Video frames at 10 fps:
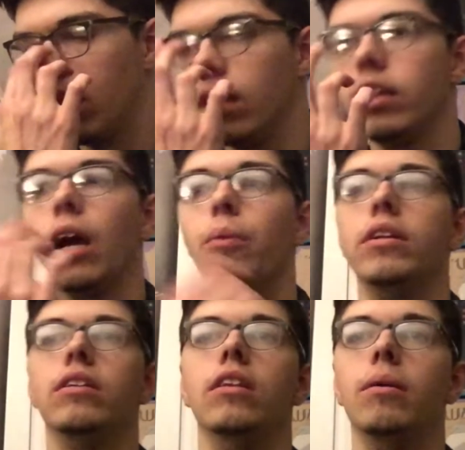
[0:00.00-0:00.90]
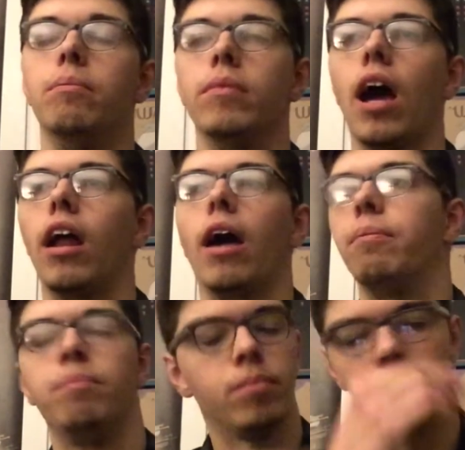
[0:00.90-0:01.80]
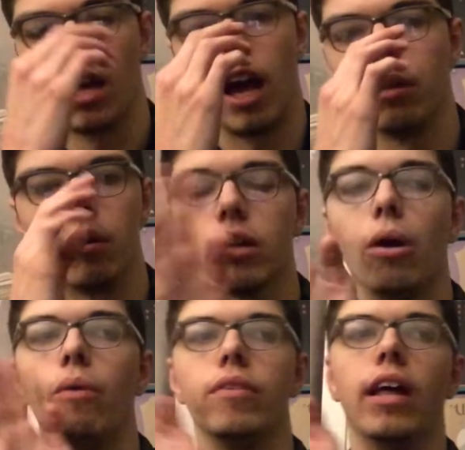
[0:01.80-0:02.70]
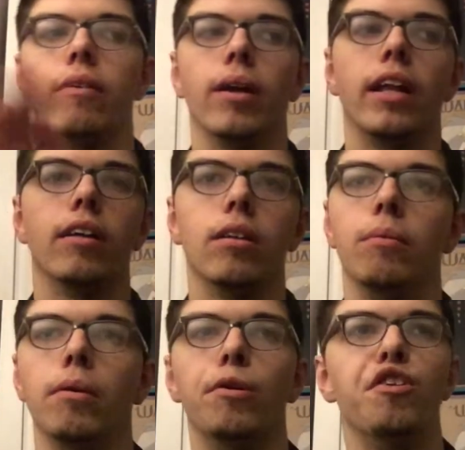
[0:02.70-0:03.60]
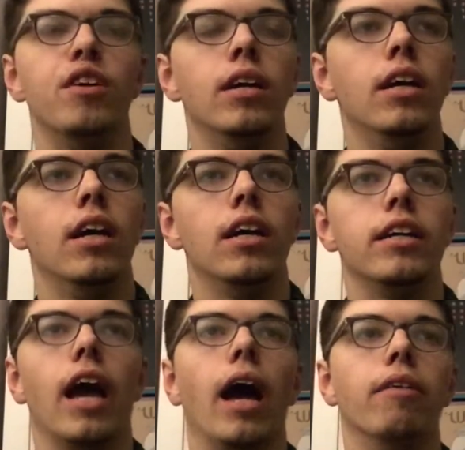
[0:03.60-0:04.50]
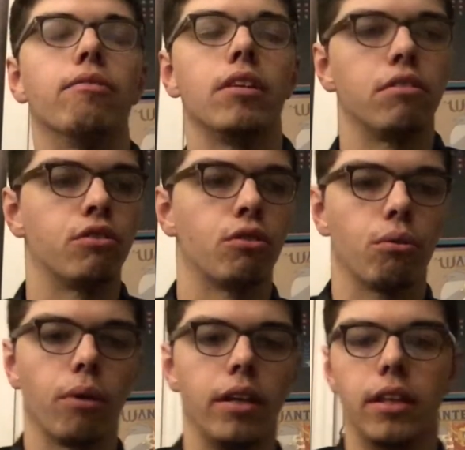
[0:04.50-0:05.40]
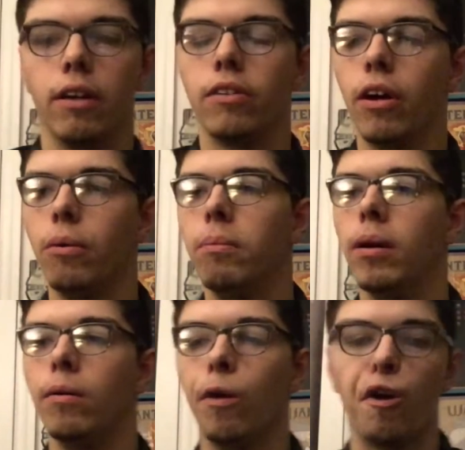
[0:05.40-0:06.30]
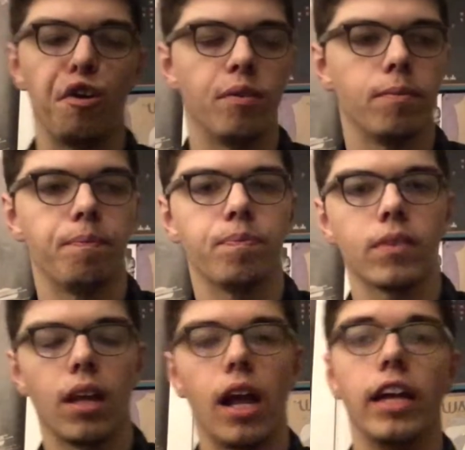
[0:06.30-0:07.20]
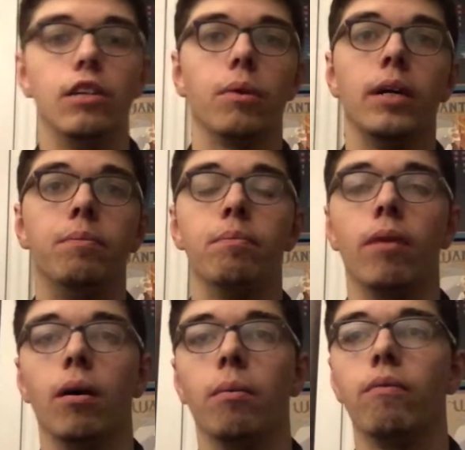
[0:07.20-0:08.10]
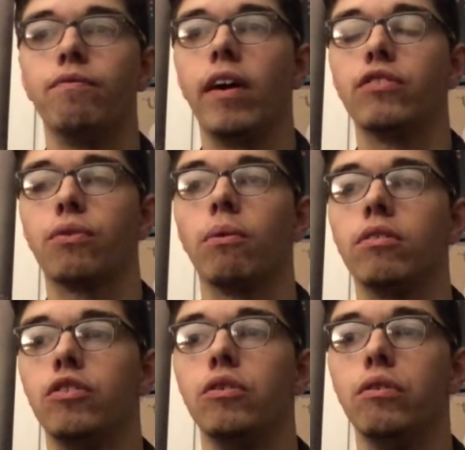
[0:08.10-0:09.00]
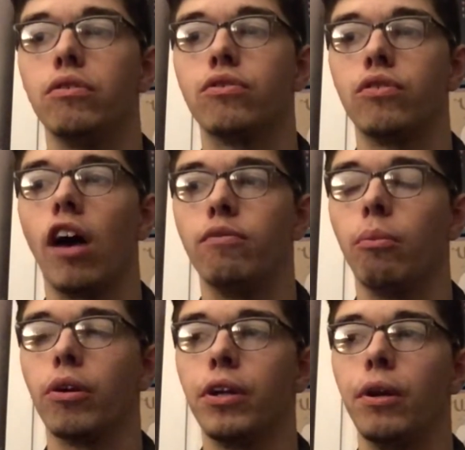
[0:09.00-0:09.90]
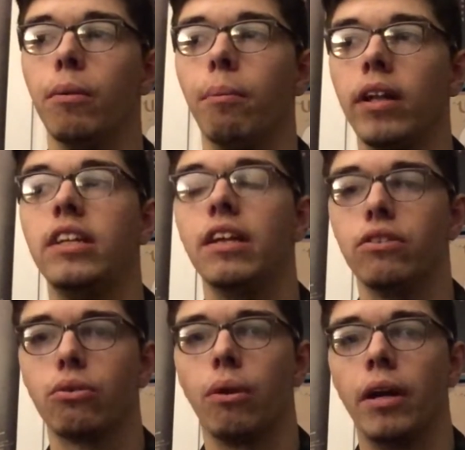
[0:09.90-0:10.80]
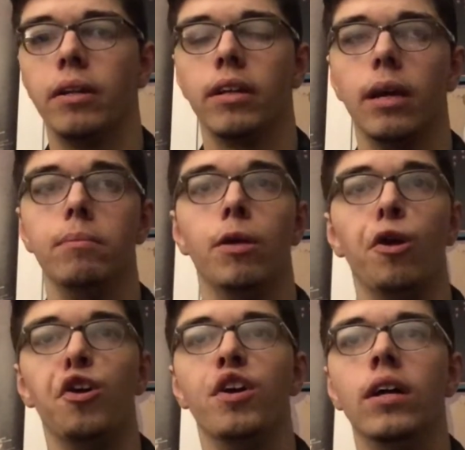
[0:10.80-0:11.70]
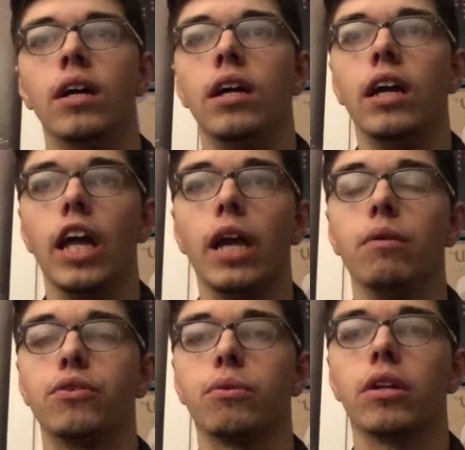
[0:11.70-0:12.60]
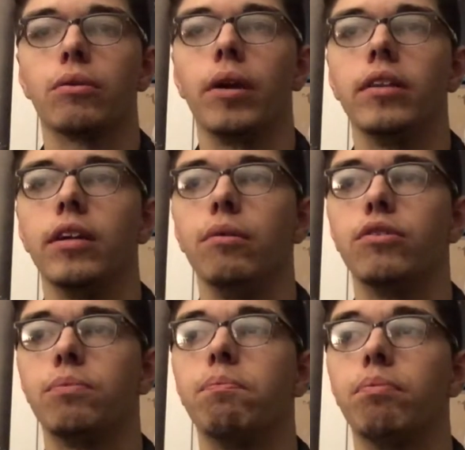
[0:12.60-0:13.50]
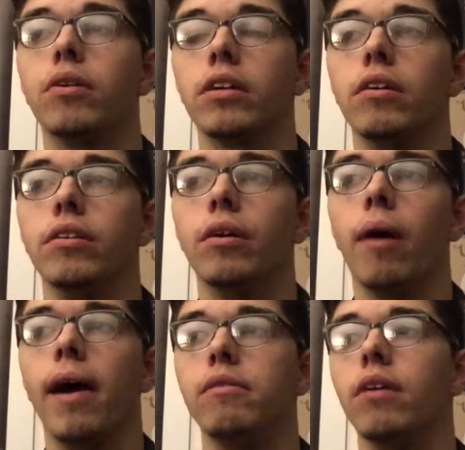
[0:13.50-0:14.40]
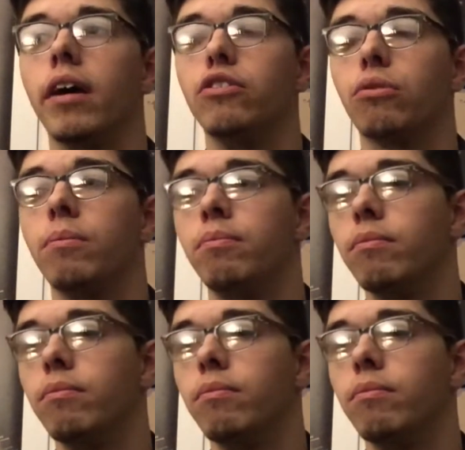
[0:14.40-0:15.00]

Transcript: Yeah, we did I don't want to go over that right now, though, but, yeah, everything's great there, though, but, anyway, fast forward to sophomore year, my 10th grade, yep, it was really great, it was pretty good, though, I enjoyed